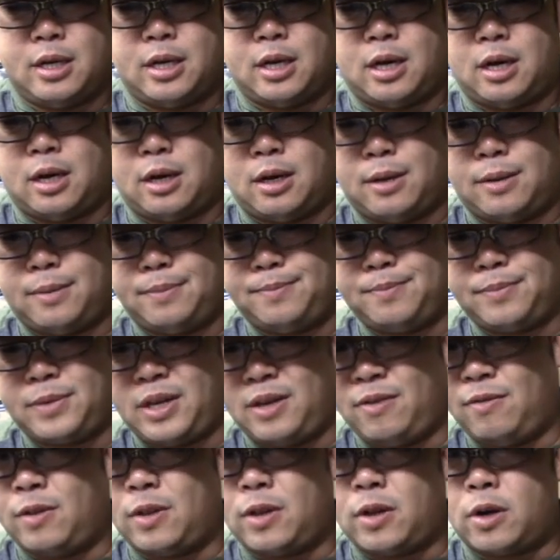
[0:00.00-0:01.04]

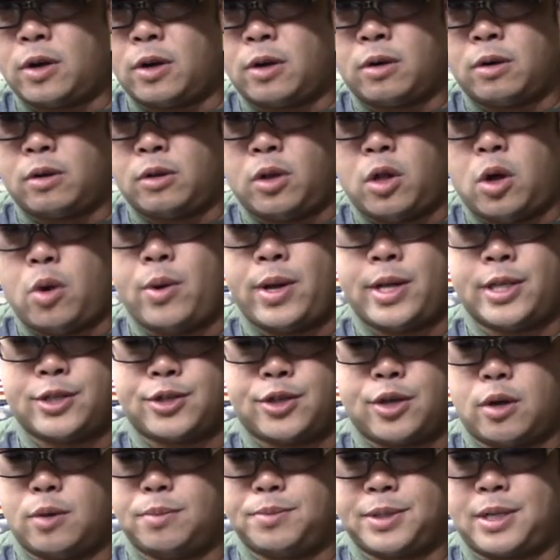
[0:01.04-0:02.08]
Even their low-end
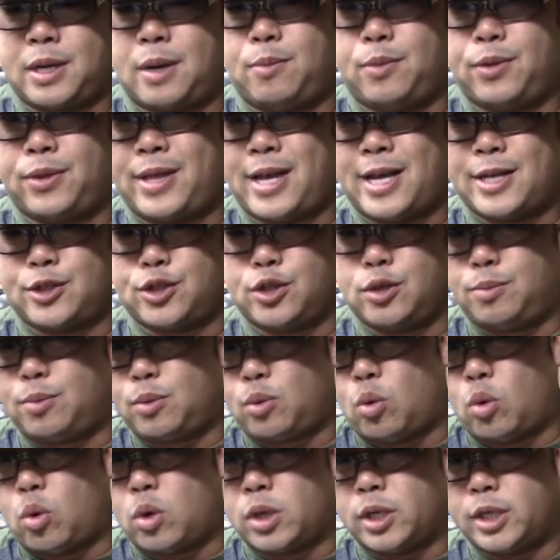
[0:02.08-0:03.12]
scopes come with that super
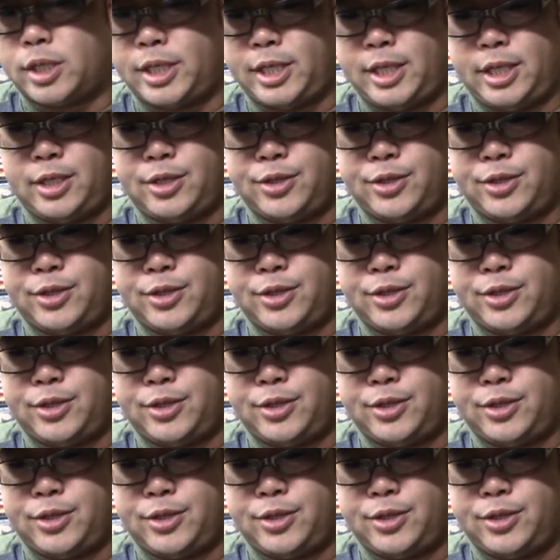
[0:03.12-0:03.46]
warranty.